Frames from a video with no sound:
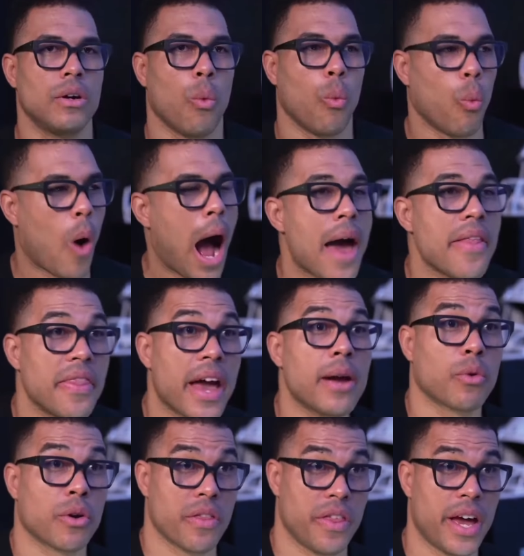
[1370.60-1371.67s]
Why they
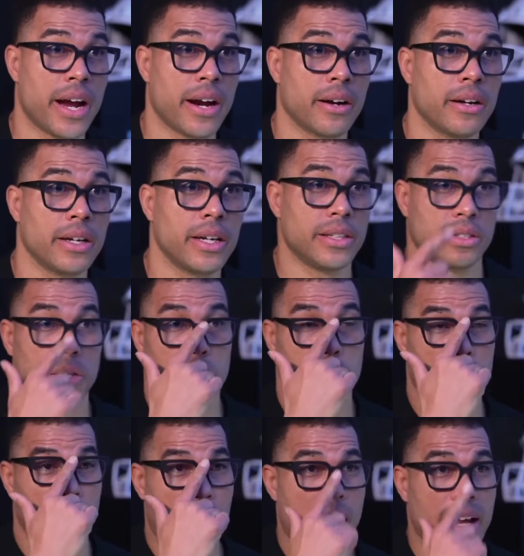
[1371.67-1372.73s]
were there is to
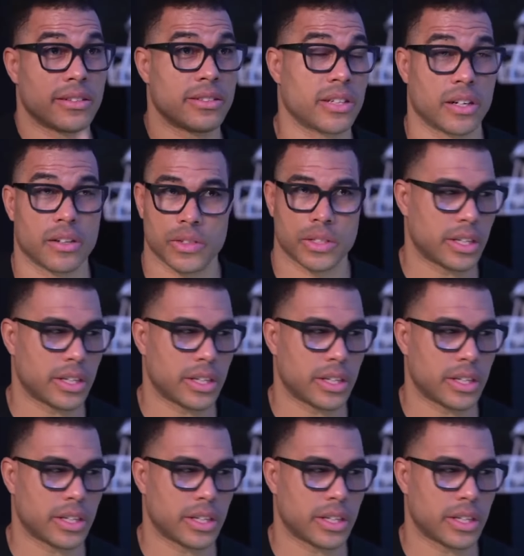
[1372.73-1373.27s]
provide a service,